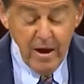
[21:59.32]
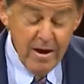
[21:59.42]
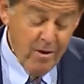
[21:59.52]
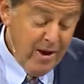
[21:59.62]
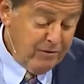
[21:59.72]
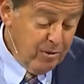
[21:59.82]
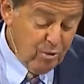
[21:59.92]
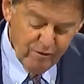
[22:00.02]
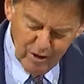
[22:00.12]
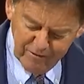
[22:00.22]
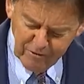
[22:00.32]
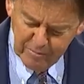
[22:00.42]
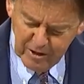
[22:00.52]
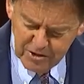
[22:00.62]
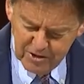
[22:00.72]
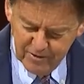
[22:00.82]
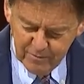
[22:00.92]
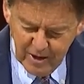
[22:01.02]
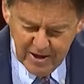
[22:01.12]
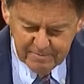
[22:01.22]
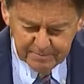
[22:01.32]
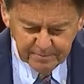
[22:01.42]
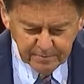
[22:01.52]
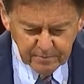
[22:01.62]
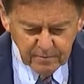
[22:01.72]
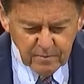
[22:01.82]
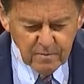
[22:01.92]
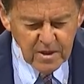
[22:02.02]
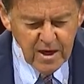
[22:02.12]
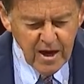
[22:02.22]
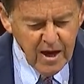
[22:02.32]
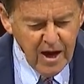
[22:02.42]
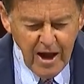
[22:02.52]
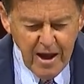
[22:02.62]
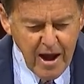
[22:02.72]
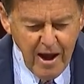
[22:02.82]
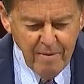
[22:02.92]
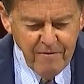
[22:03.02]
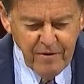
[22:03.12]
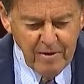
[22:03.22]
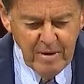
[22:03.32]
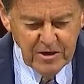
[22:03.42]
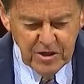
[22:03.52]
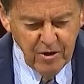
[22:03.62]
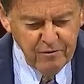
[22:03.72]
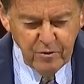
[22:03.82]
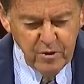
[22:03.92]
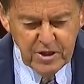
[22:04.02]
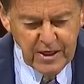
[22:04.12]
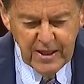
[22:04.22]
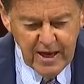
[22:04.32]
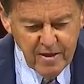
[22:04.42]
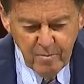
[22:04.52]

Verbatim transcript: Now we have to move on from this, don't we? I, I find myself routinely at the